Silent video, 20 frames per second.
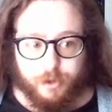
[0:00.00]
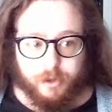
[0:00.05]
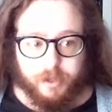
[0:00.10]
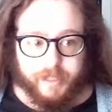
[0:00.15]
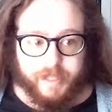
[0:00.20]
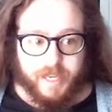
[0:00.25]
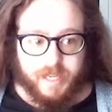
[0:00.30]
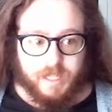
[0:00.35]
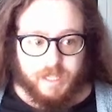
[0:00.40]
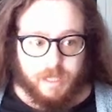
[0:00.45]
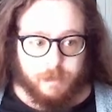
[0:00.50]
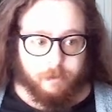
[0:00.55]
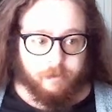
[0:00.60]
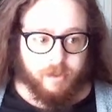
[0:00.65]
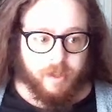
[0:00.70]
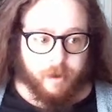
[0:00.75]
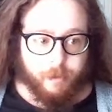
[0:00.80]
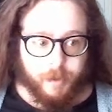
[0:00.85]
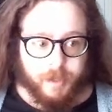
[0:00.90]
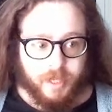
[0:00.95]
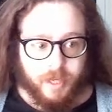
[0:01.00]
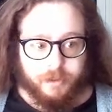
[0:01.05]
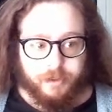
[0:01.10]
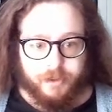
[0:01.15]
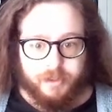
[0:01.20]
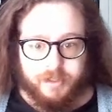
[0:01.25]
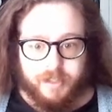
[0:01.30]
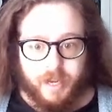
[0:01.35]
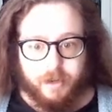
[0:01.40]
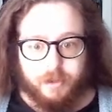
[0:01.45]
create some of them with
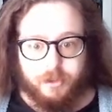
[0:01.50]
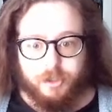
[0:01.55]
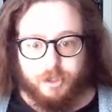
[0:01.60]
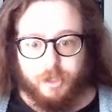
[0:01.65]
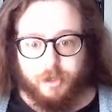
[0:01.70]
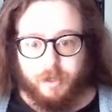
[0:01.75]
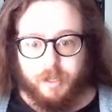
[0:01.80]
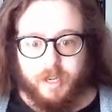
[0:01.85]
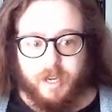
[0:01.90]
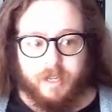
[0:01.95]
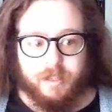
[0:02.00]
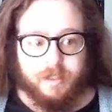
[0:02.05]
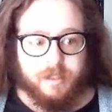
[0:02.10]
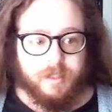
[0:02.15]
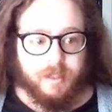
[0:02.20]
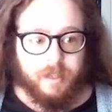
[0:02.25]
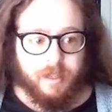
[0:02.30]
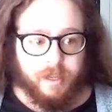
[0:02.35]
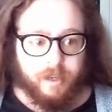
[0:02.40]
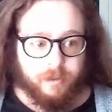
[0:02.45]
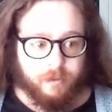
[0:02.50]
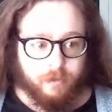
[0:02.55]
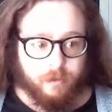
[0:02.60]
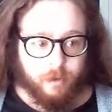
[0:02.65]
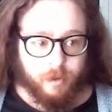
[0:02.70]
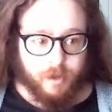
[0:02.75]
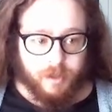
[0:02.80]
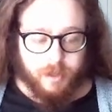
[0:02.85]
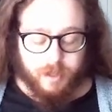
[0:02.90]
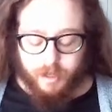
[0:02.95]
other text shortcuts, like
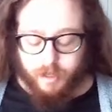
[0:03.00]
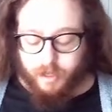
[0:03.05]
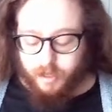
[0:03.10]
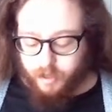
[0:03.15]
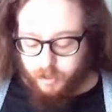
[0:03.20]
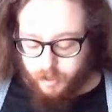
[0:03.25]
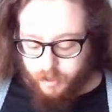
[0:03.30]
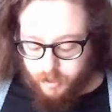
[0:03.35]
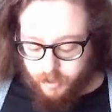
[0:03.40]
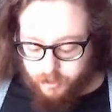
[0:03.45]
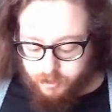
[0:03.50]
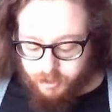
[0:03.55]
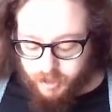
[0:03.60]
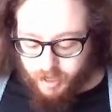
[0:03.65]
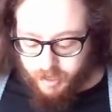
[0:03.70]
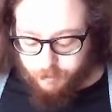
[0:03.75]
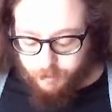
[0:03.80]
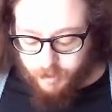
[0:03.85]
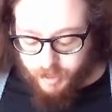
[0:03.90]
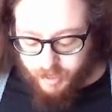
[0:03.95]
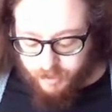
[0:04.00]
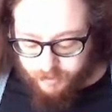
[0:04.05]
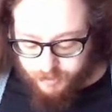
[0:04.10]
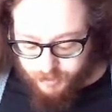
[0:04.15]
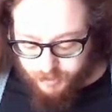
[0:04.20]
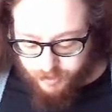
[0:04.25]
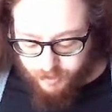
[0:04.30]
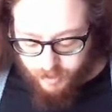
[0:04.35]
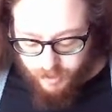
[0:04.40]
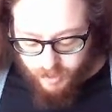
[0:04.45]
for the
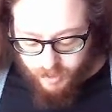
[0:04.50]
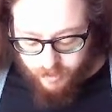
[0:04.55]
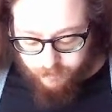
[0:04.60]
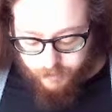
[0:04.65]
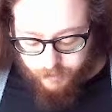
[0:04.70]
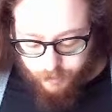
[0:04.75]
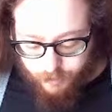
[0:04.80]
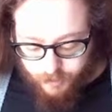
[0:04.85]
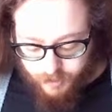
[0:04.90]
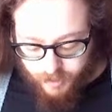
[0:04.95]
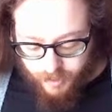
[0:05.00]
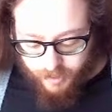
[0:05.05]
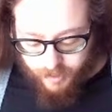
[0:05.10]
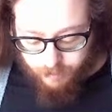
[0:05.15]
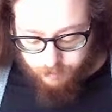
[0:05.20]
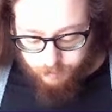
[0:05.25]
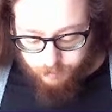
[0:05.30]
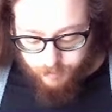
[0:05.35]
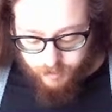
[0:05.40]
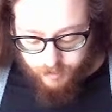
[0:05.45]
checkbox, if you type